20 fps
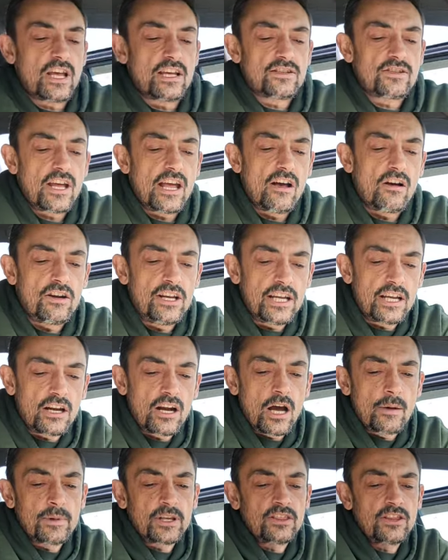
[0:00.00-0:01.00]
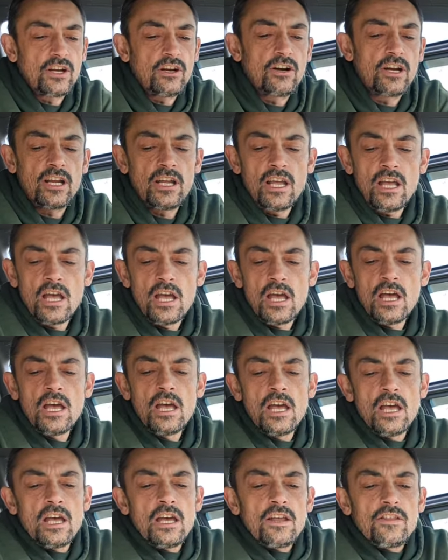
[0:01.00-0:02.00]
essay on economic theory.
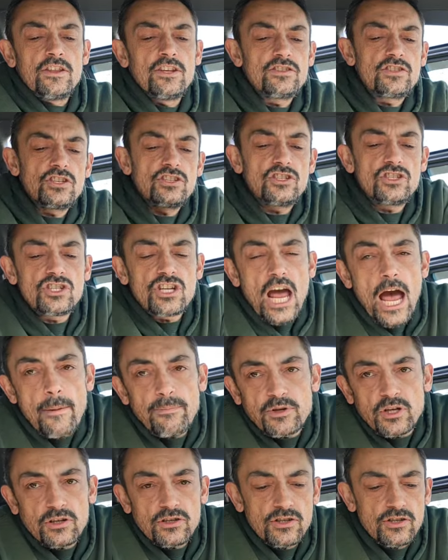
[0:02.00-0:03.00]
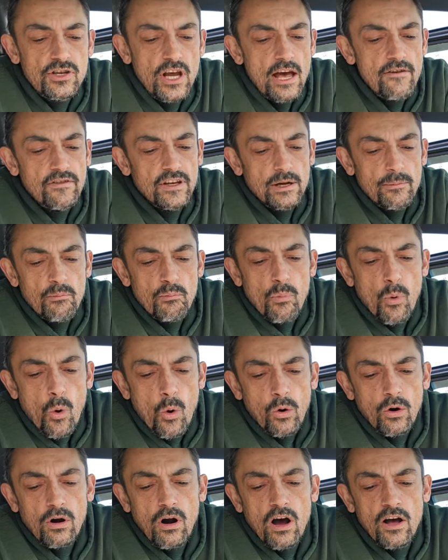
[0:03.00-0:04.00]
This is chapter seven,
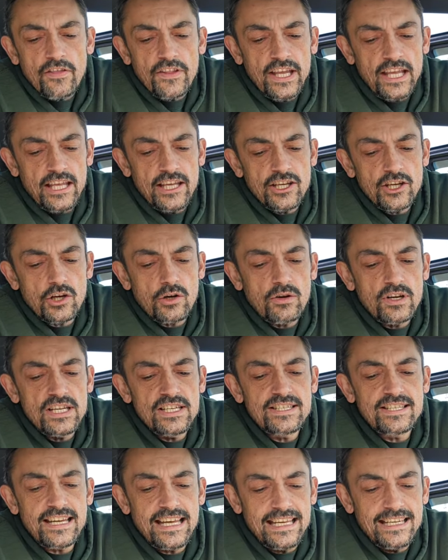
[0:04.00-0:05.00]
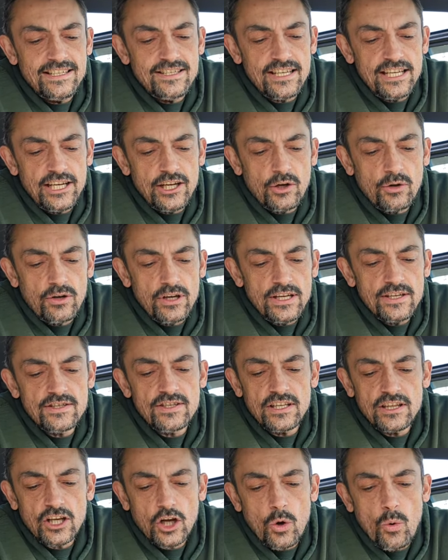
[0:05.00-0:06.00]
more on the increase and decrease
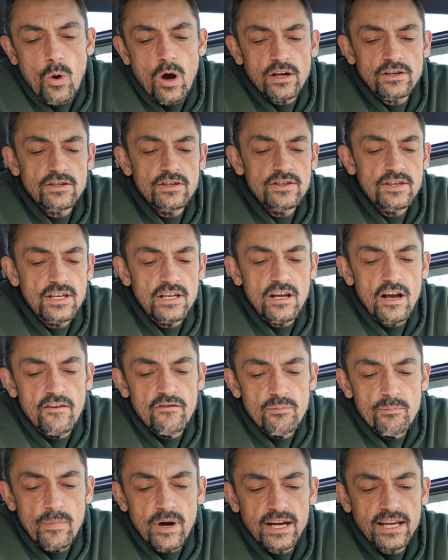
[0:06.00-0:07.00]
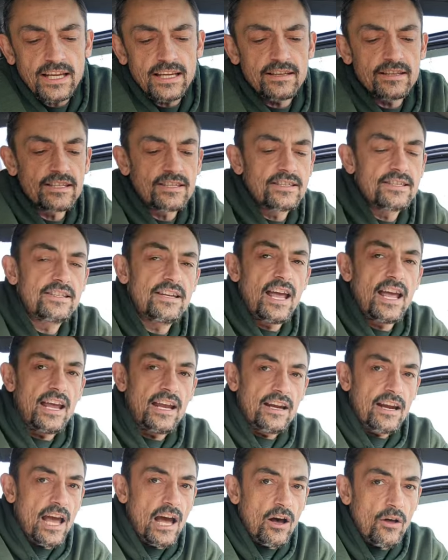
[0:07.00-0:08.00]
in the quantity of money in the
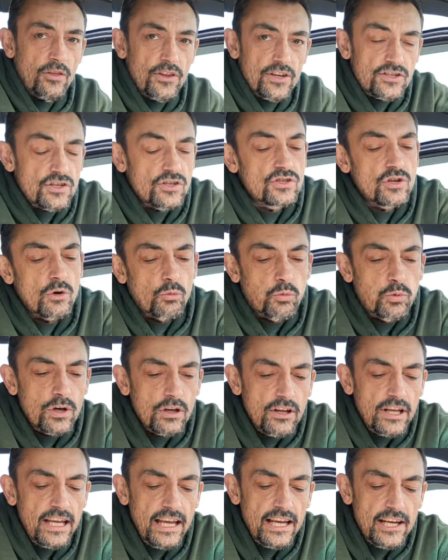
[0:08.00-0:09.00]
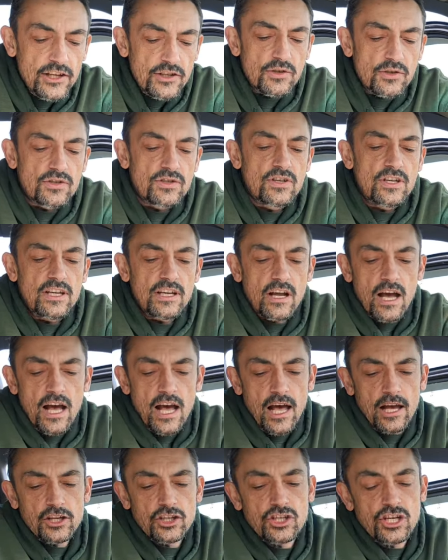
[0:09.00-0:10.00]
state. Now, this is a really interesting
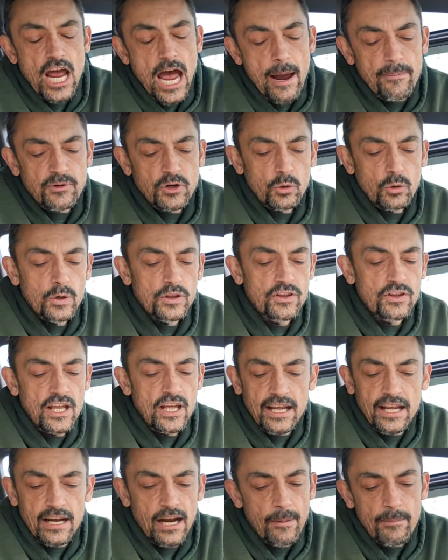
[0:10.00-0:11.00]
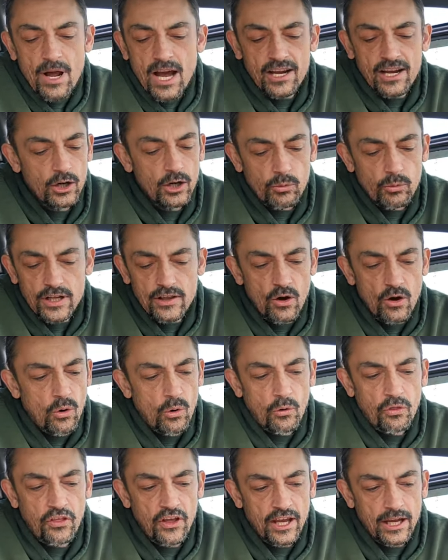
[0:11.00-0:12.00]
uh, chapter within it, and I'm not going to read the
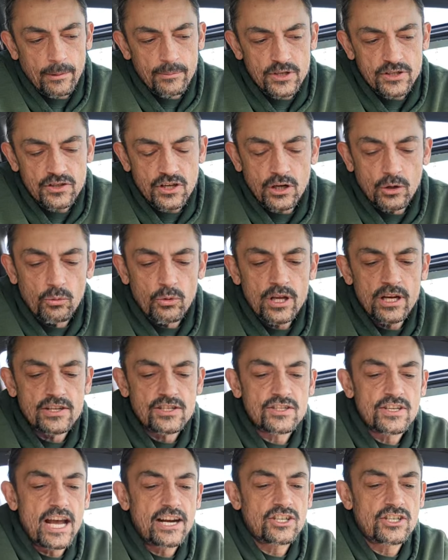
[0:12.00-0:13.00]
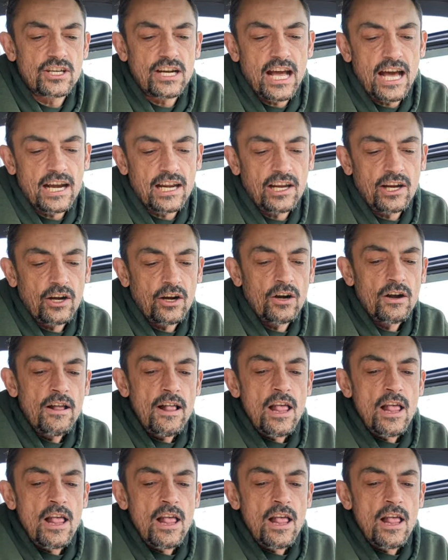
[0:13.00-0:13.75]
whole thing. I'm just going to read a section out of here